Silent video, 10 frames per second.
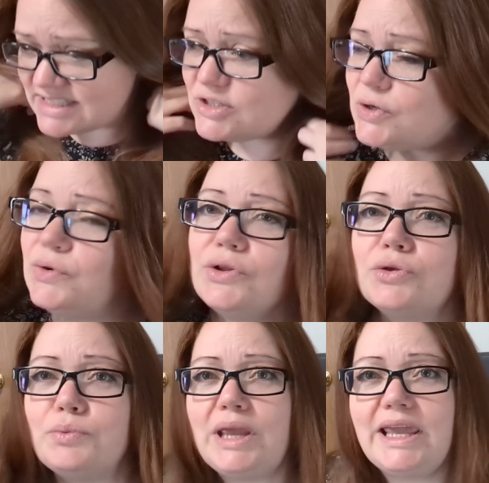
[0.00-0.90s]
2 to
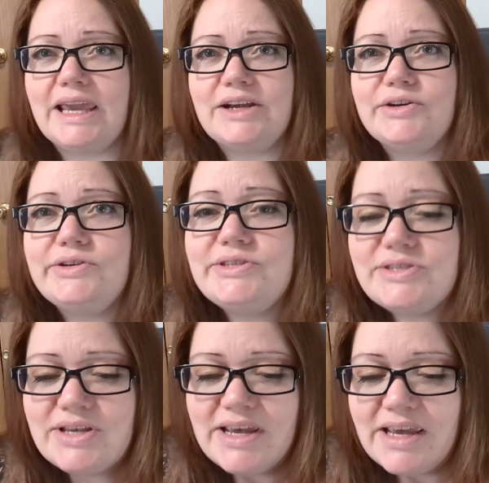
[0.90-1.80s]
3
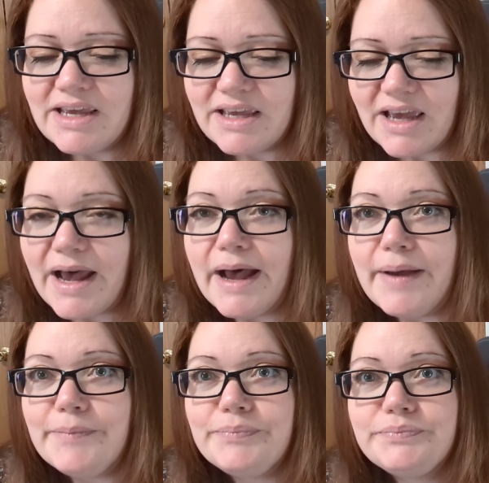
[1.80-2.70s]
years,
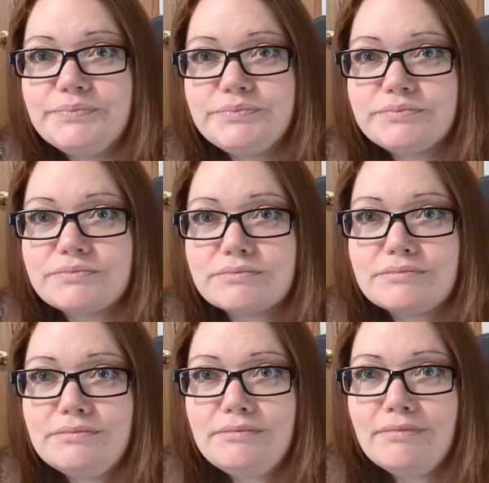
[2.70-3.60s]
I've
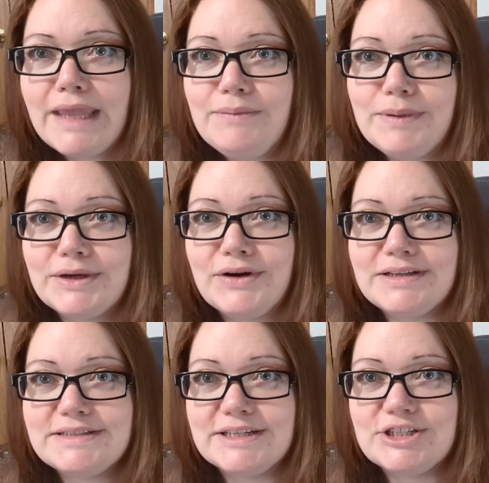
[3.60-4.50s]
been
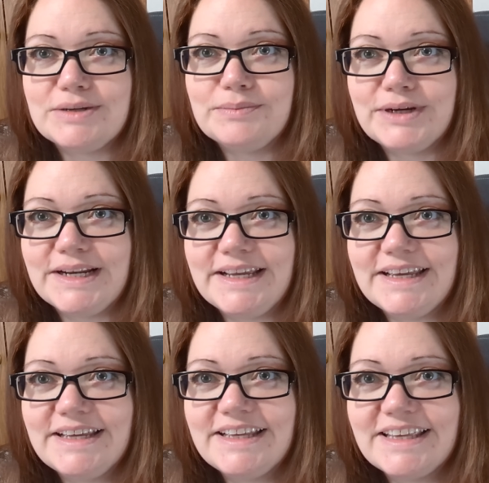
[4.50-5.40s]
cross-stitching pretty
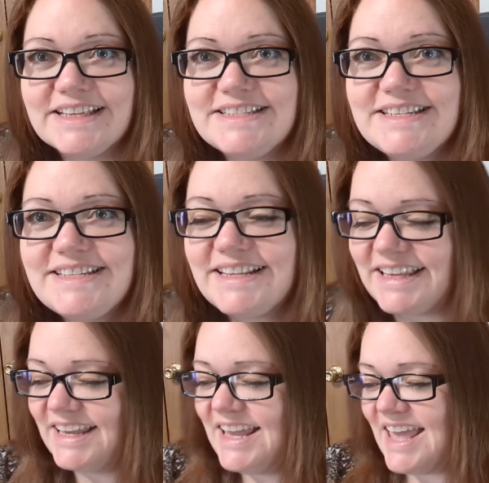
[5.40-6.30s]

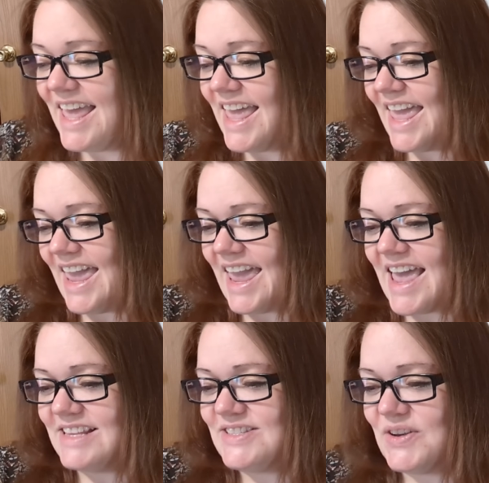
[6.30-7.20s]
consistently.
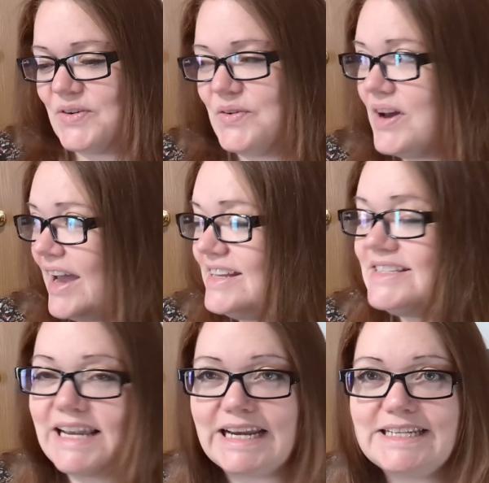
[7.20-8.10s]
And so I
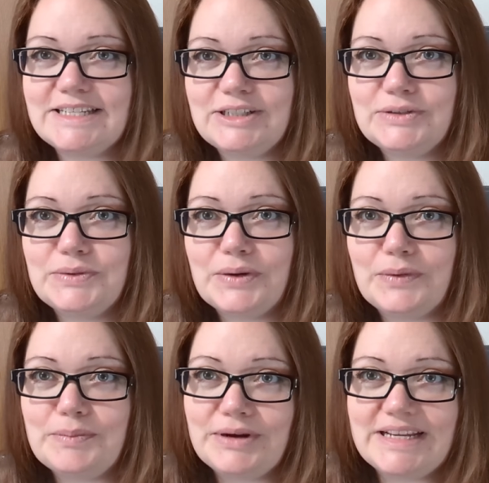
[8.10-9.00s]
decided to do a
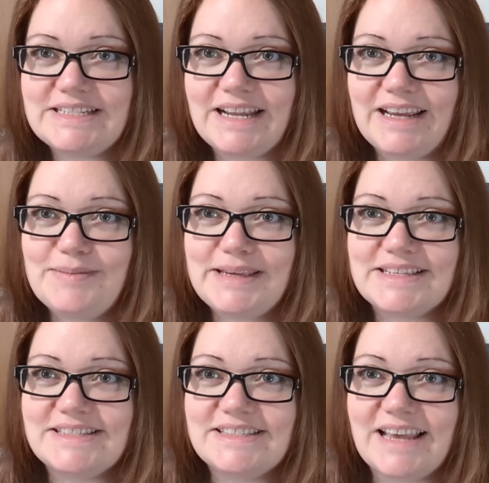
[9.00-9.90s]
WIP parade today
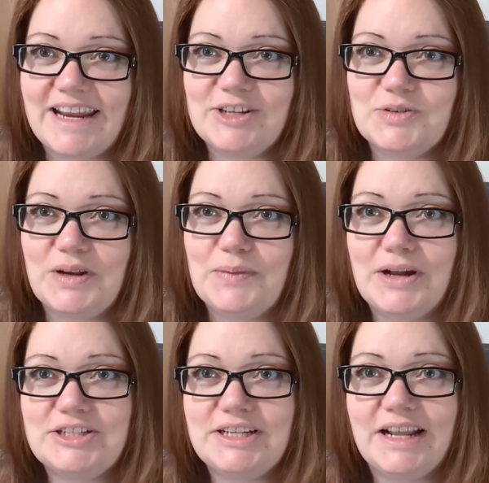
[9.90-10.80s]
because I enjoy
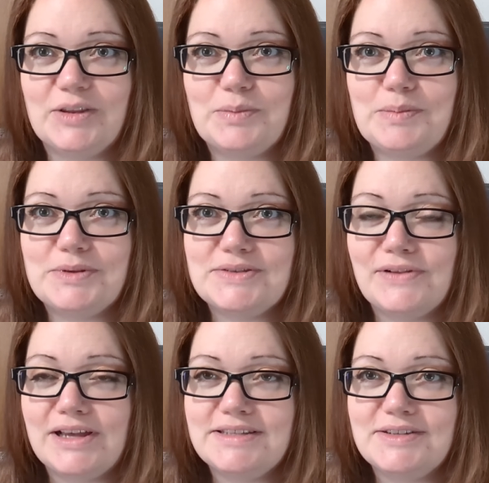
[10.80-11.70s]
watching other people's
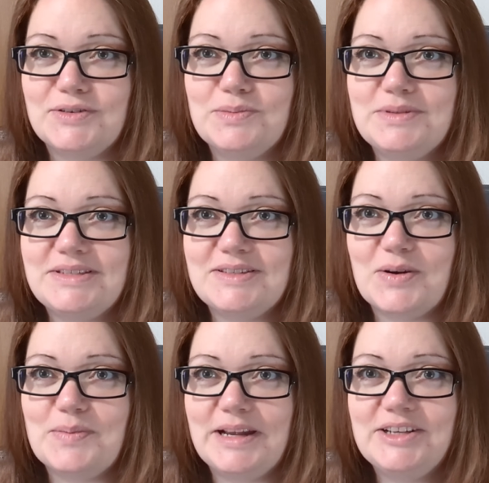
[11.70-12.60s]
floss tubes
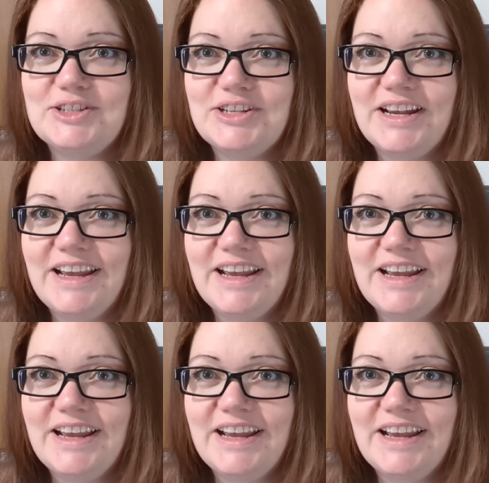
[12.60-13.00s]
so much.